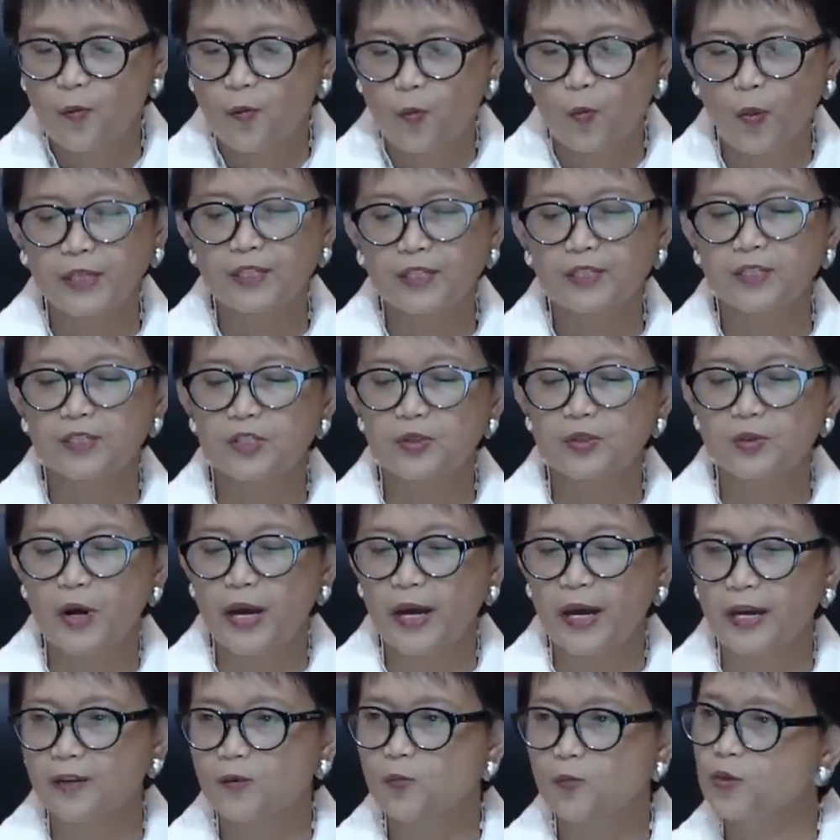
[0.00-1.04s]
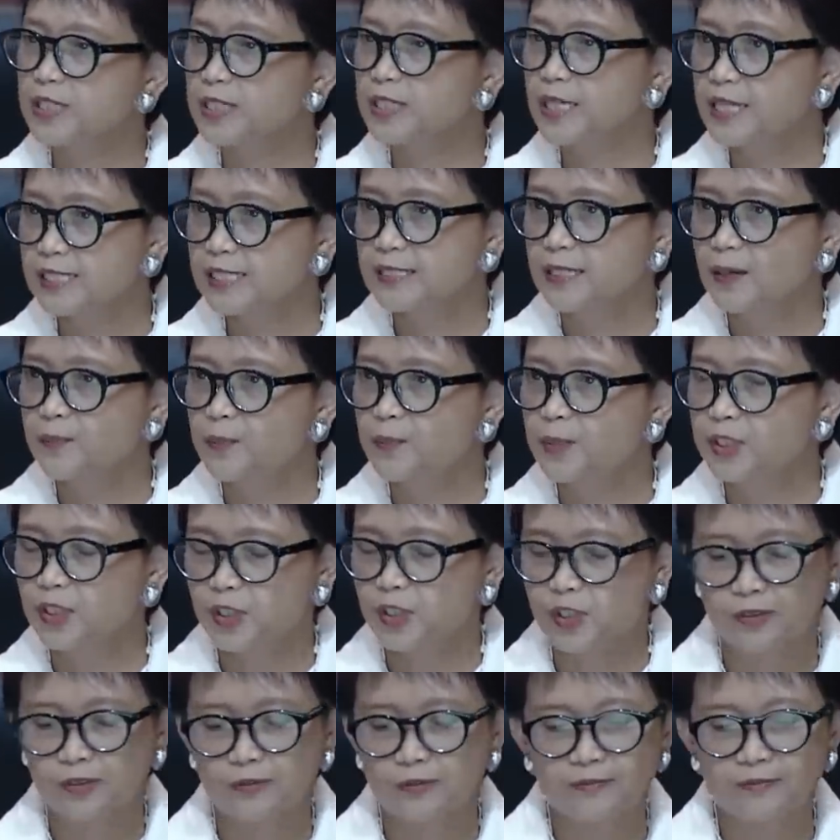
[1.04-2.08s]
when the UN was
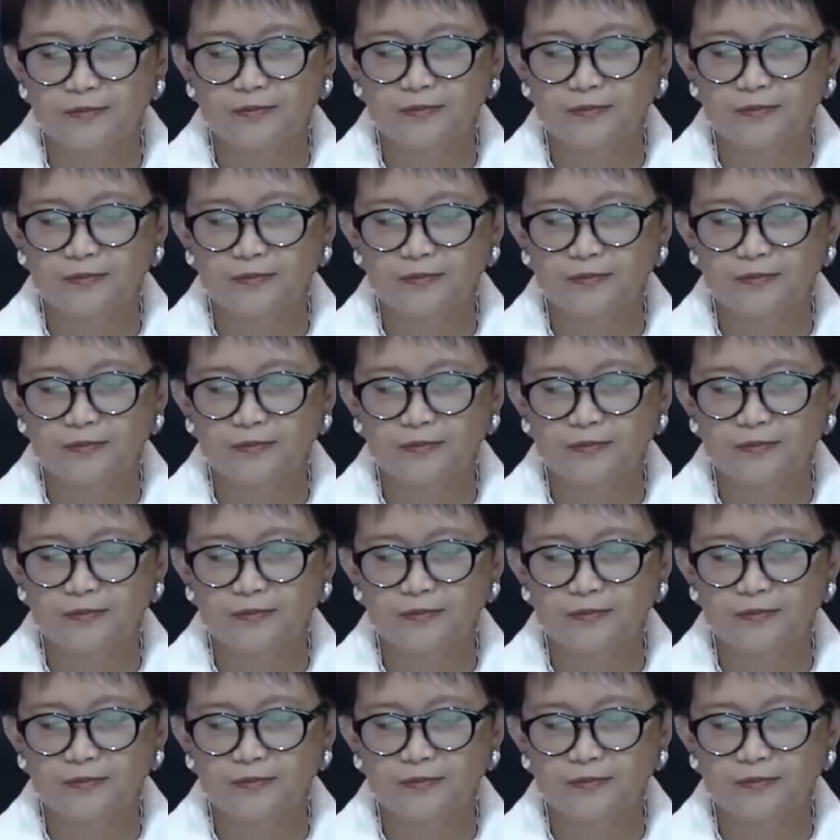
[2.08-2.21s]
established.